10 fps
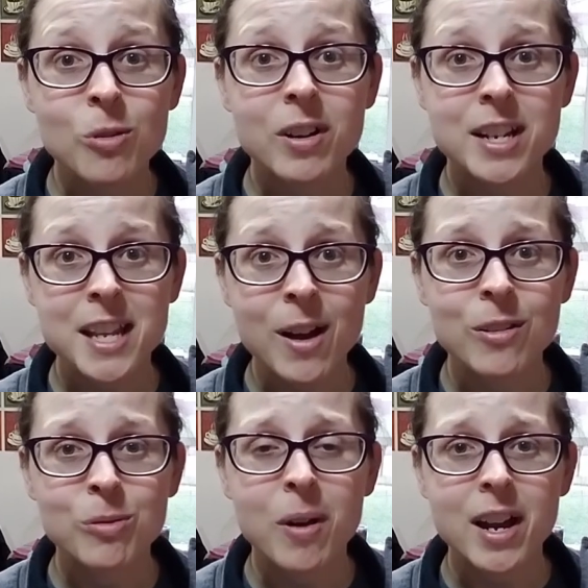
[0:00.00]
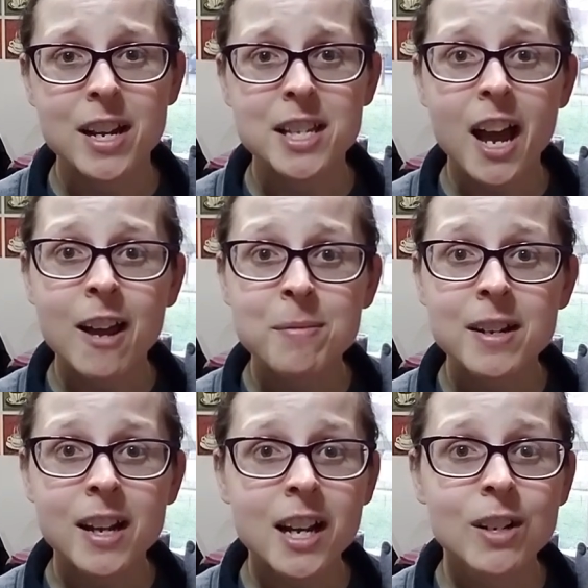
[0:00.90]
for us health-wise. I've
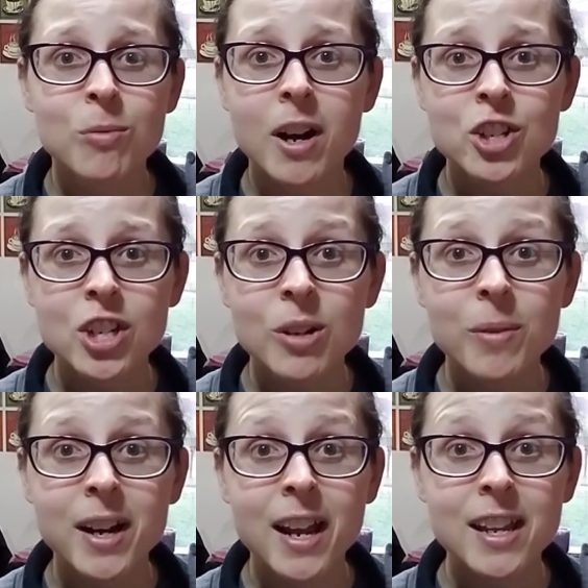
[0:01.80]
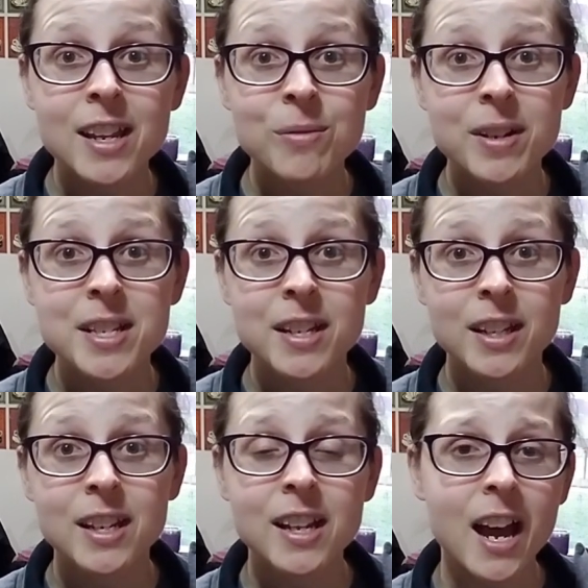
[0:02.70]
been kind of watching what I eat
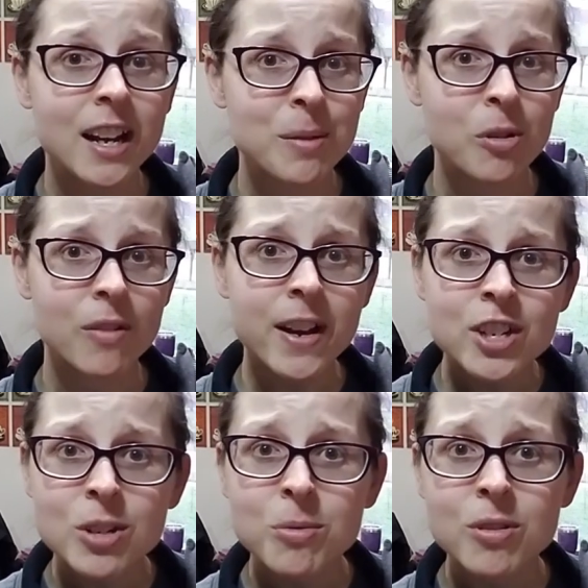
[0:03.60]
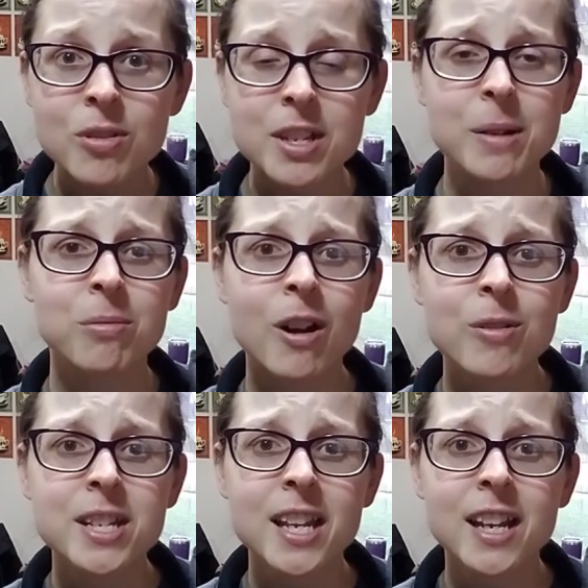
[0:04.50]
recently, adding more vegetables and
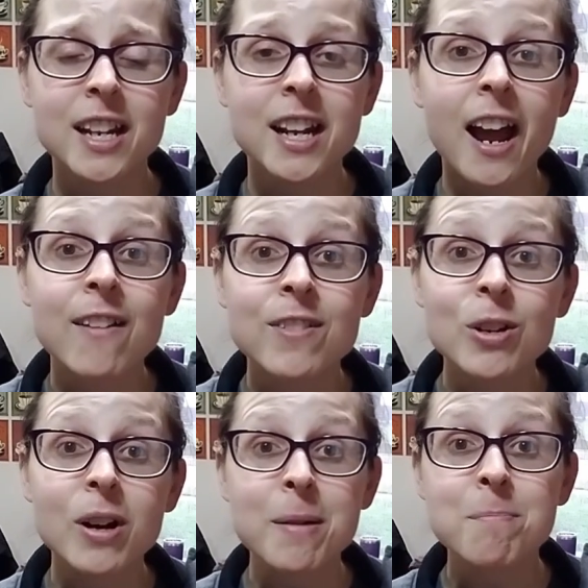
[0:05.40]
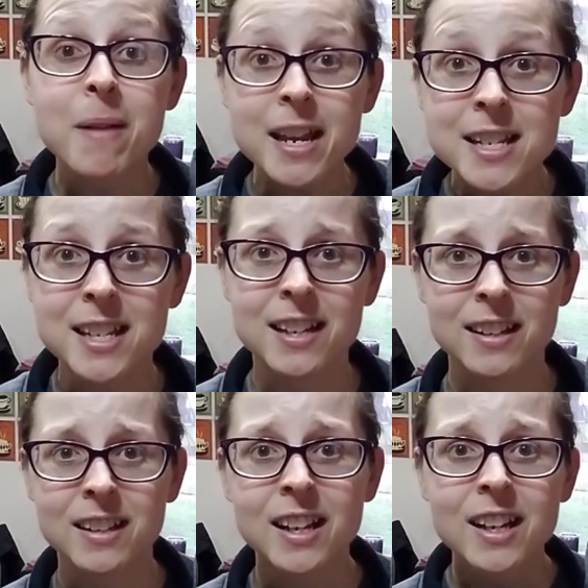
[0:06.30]
protein, and I feel
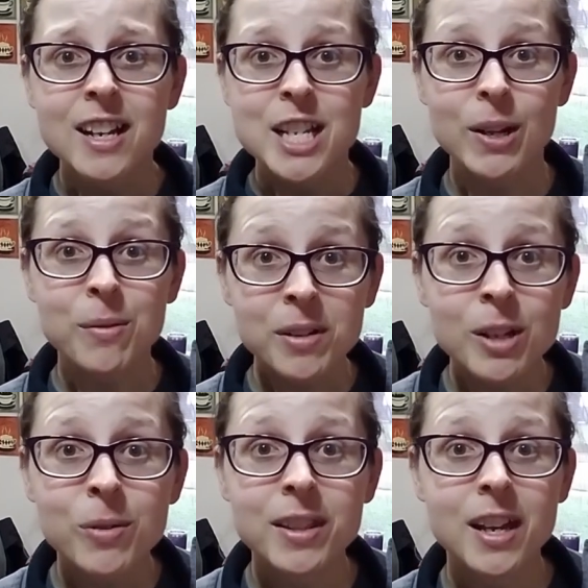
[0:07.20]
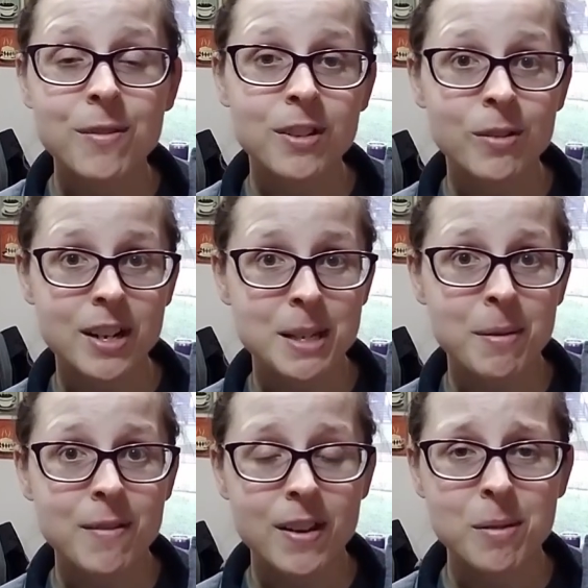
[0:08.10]
amazing. So I really want that for the rest of
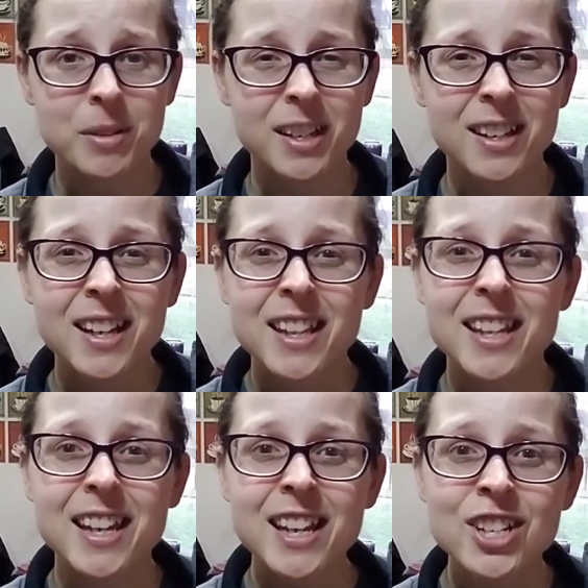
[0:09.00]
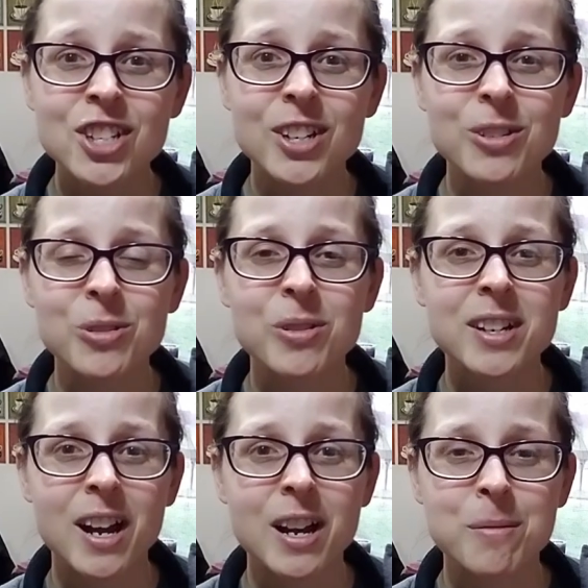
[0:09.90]
my family. The issue
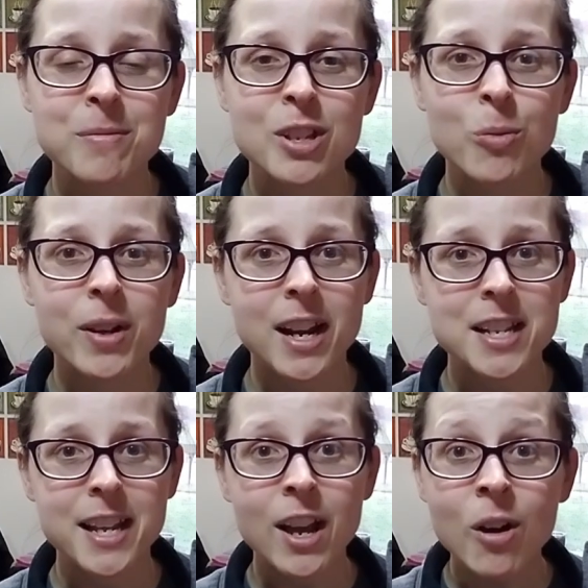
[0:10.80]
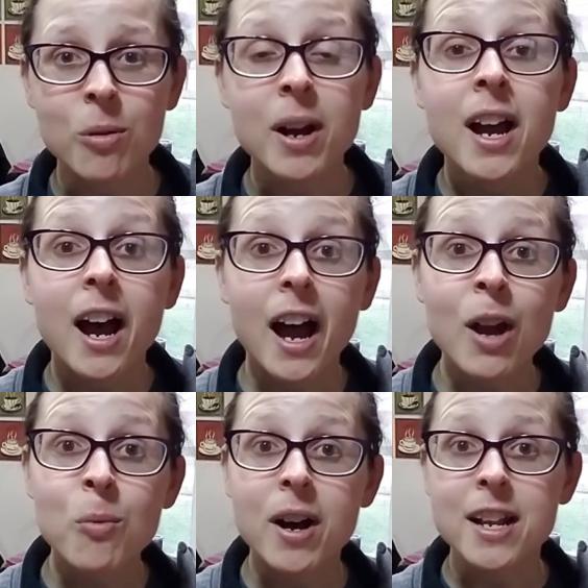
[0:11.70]
comes when I say, oh, I
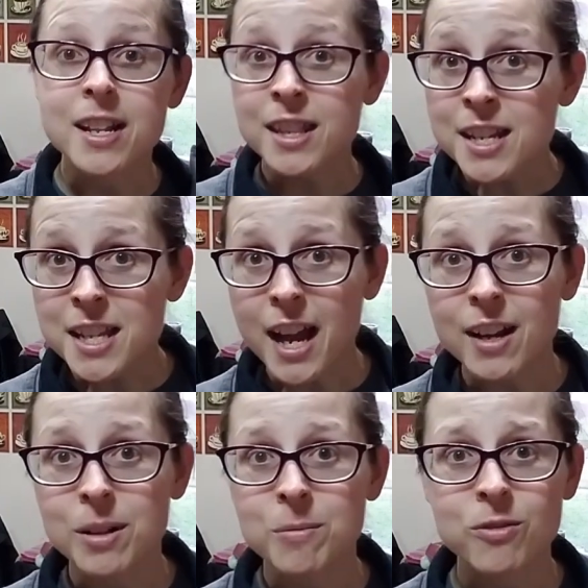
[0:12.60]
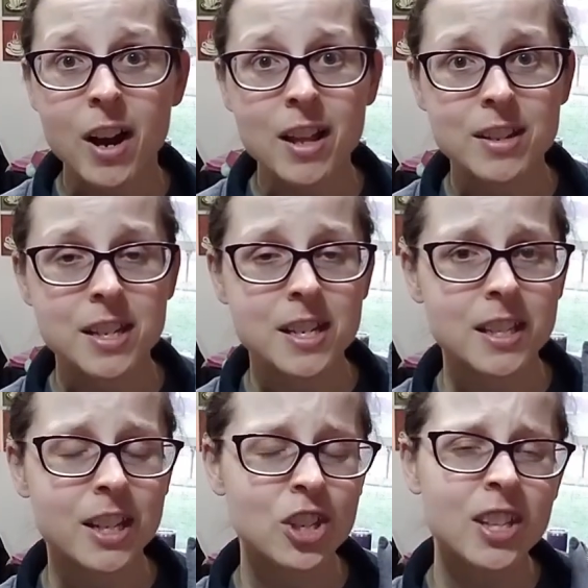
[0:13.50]
want this item for Allison's
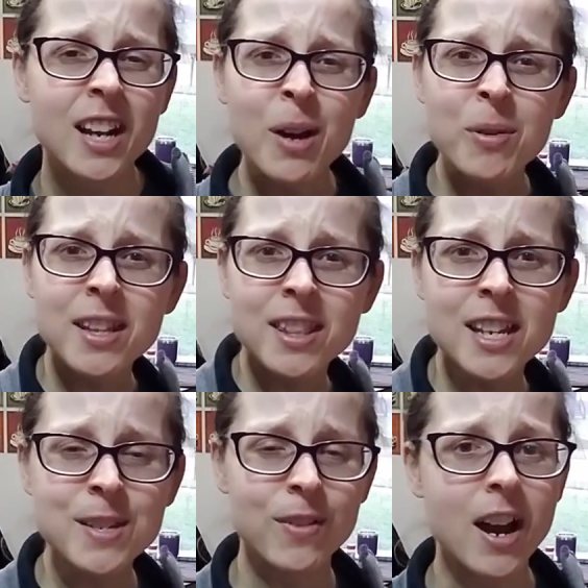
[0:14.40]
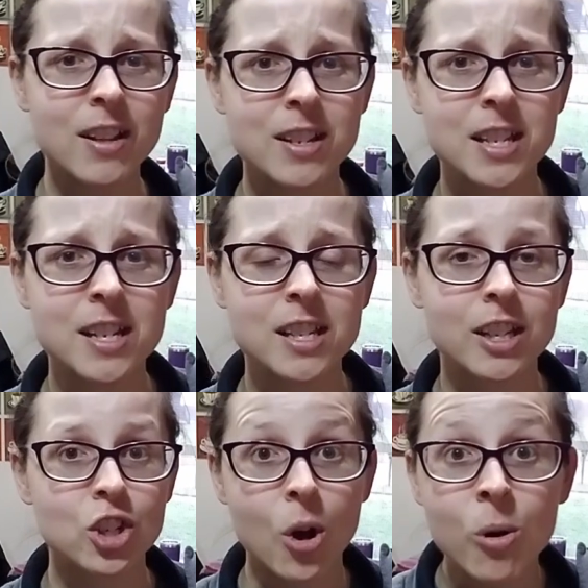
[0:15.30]
lunch. Then I want this for Allison's
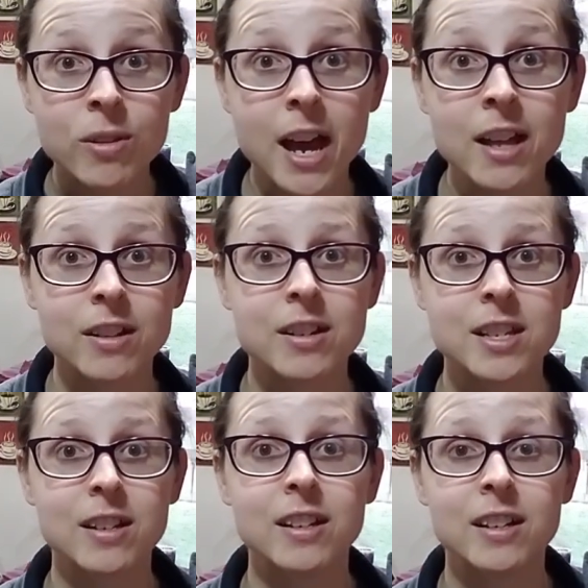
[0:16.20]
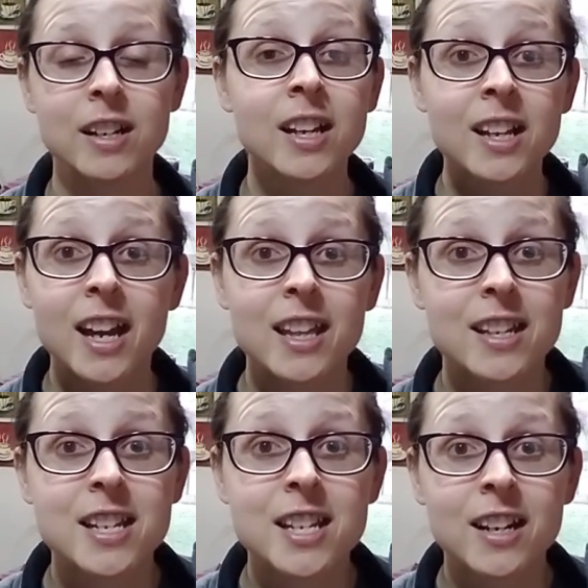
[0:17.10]
lunch. Oh, that looks good. And
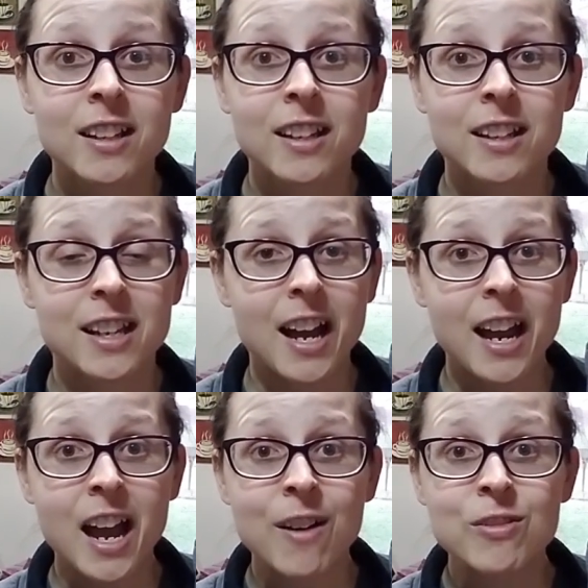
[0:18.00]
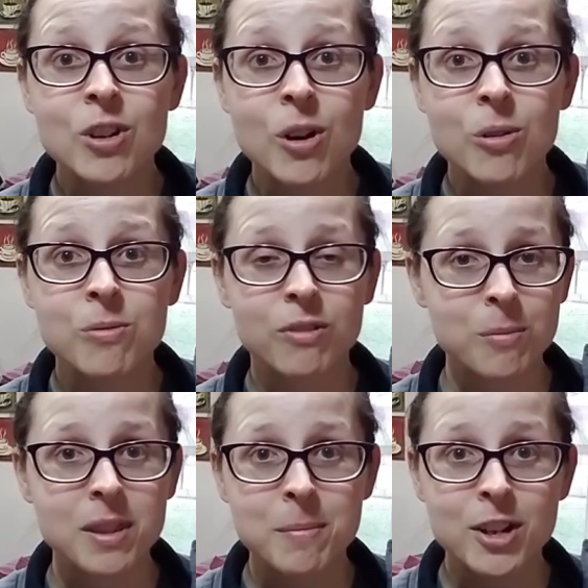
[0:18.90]
then suddenly like I have no room
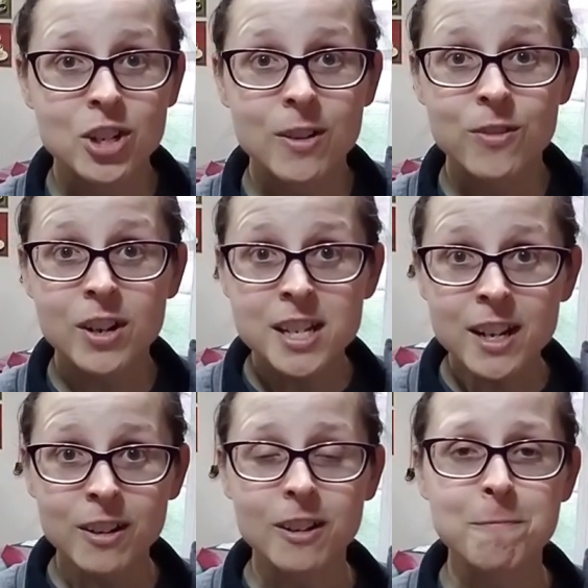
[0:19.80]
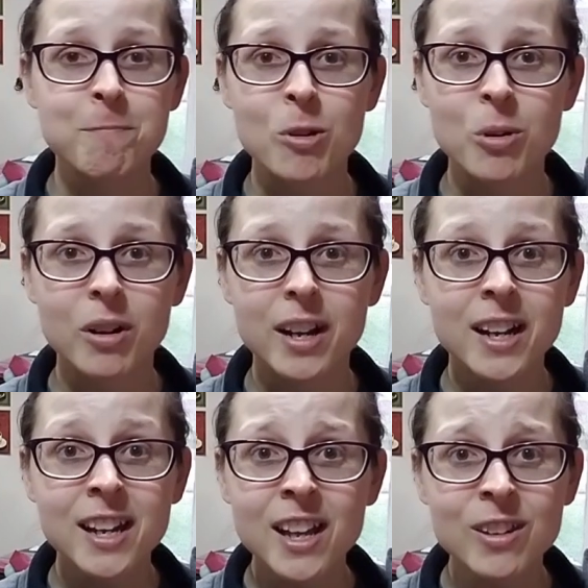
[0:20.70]
in the budget for dinner or
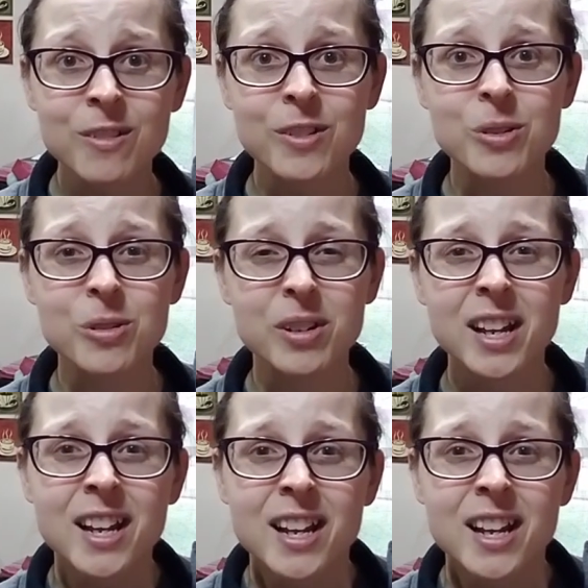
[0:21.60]
any other food.